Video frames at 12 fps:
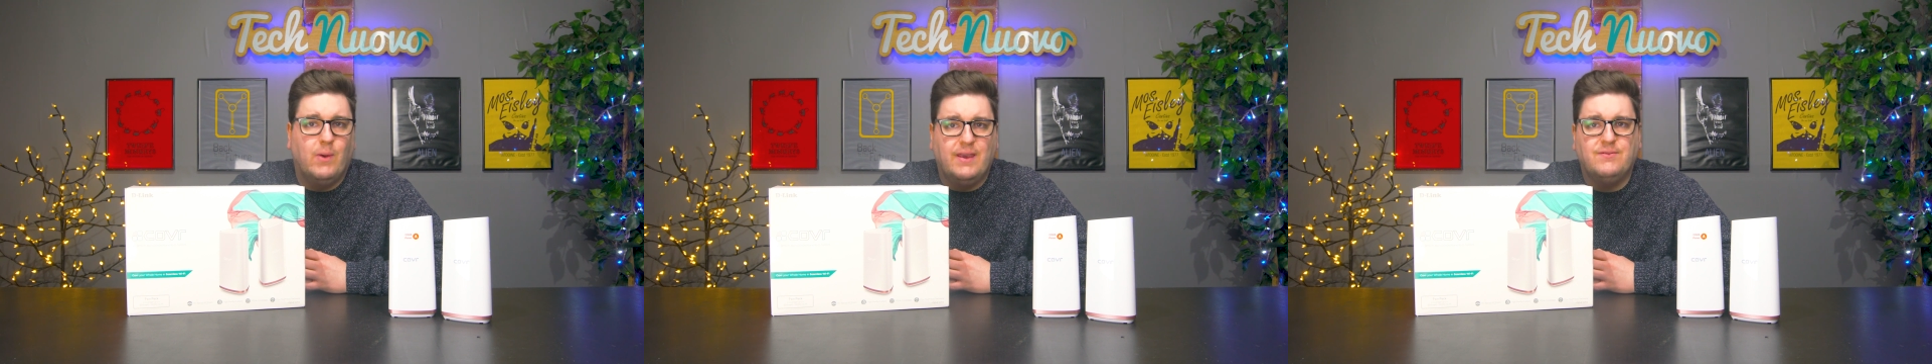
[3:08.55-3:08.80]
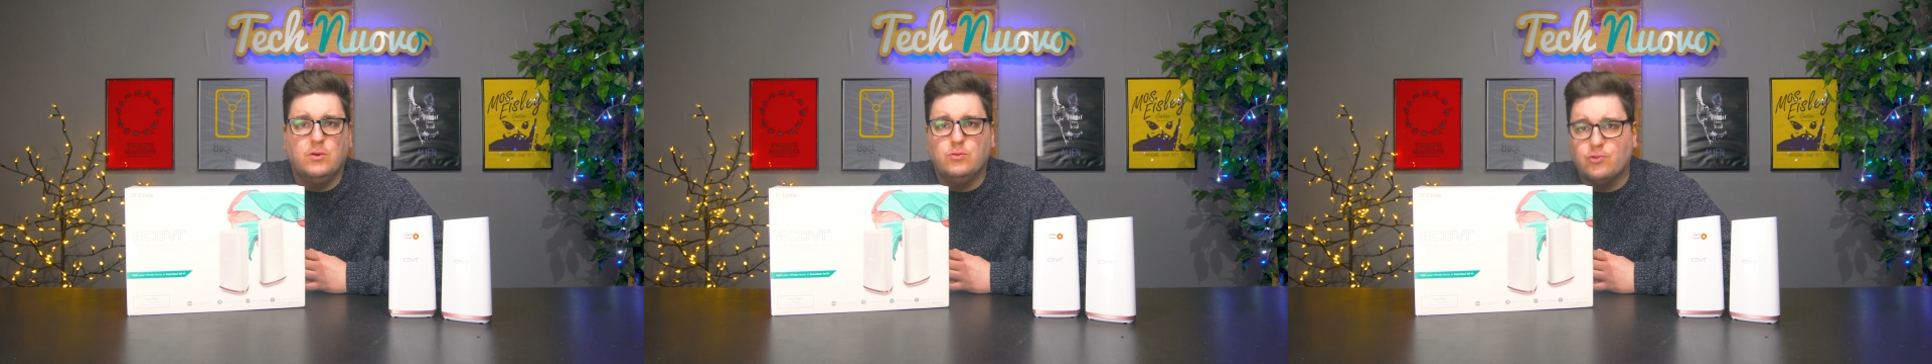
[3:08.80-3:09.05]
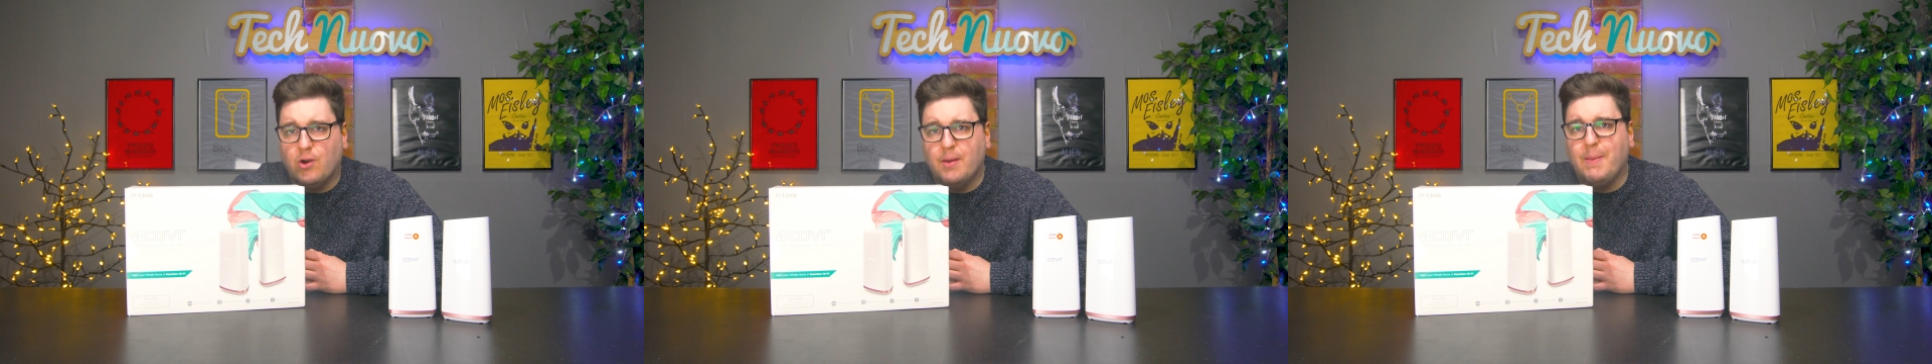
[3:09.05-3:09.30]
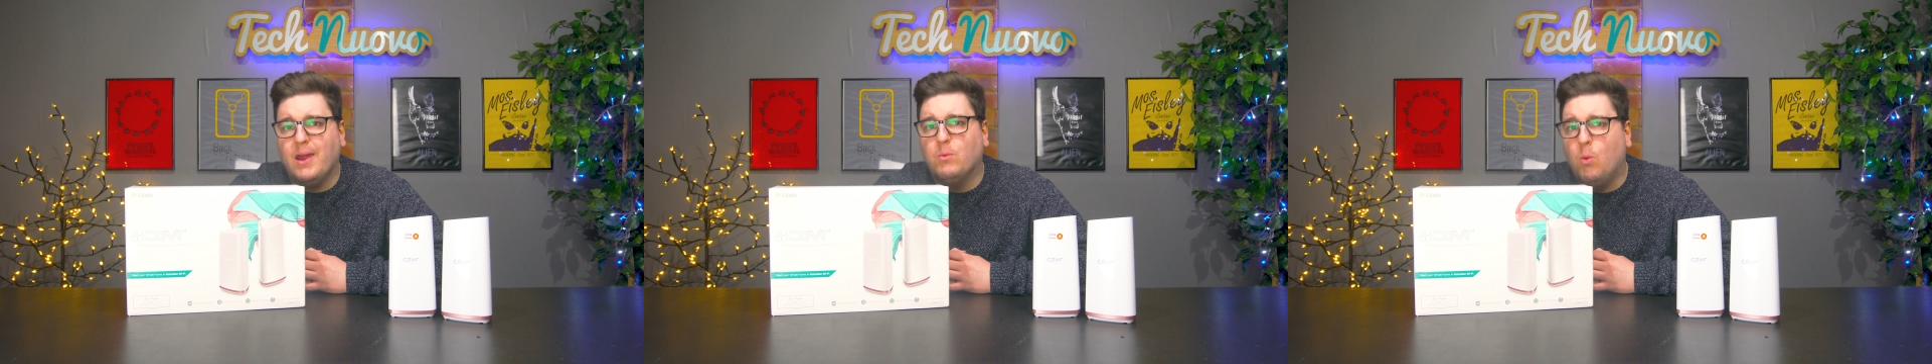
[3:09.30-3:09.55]
Wave2
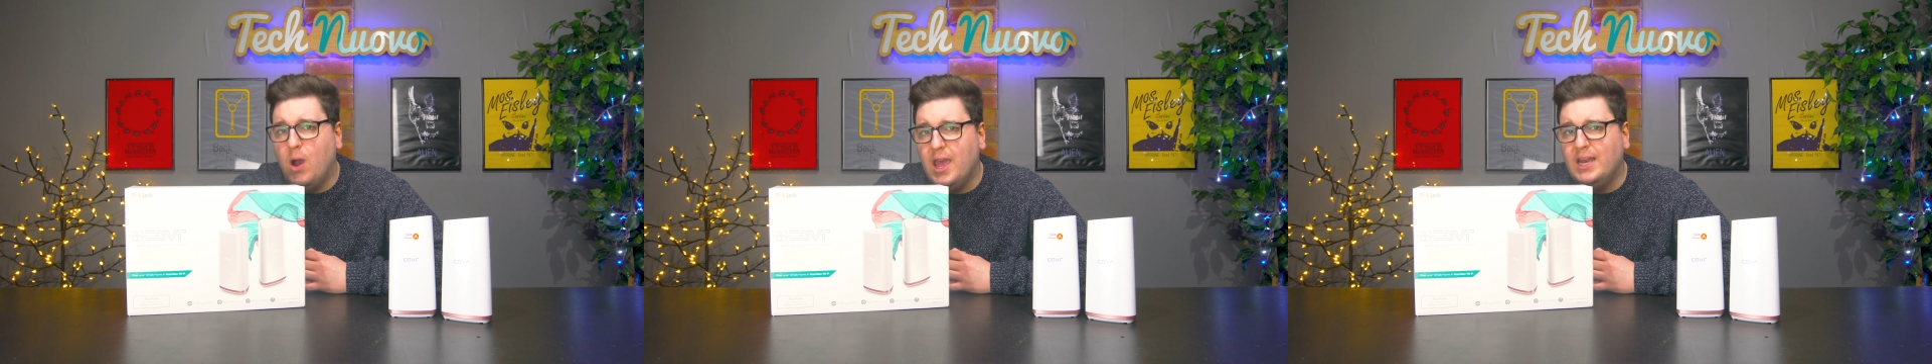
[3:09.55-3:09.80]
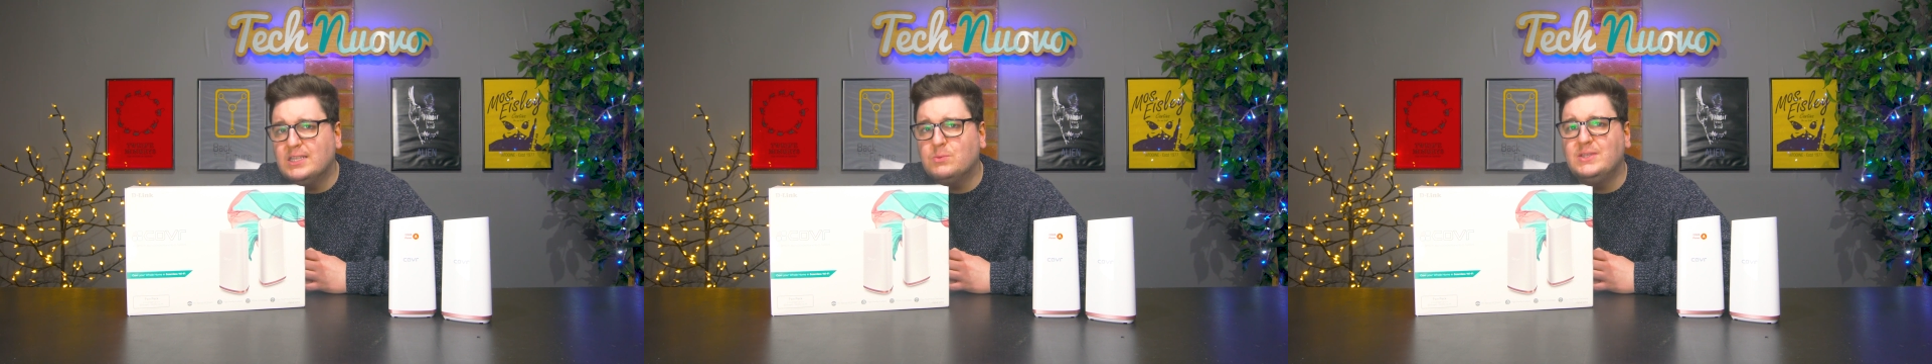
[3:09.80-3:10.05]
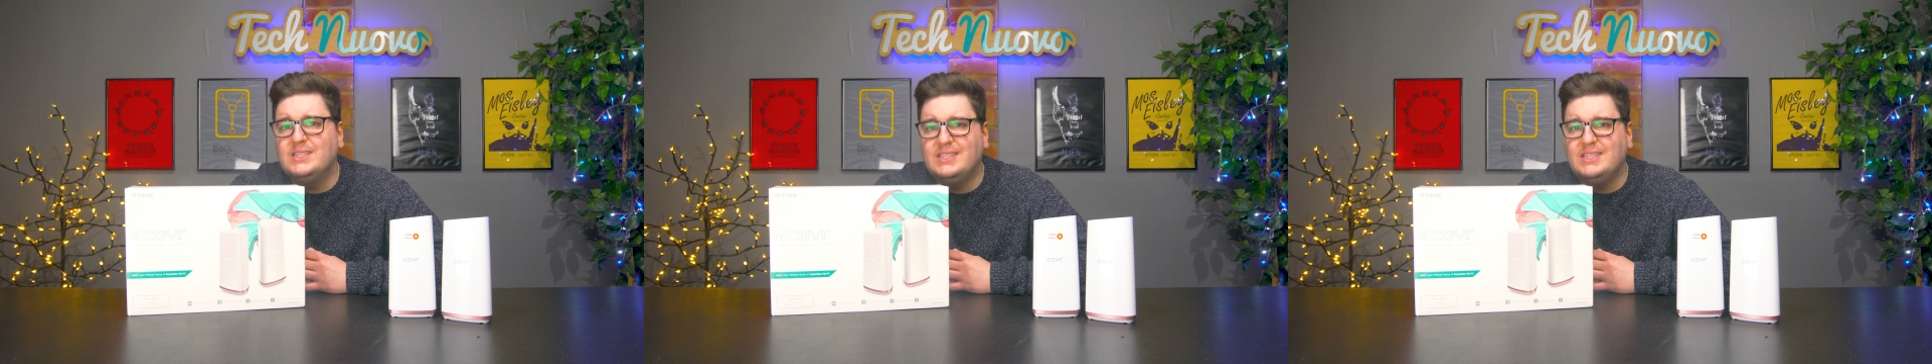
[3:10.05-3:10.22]
tri-band wireless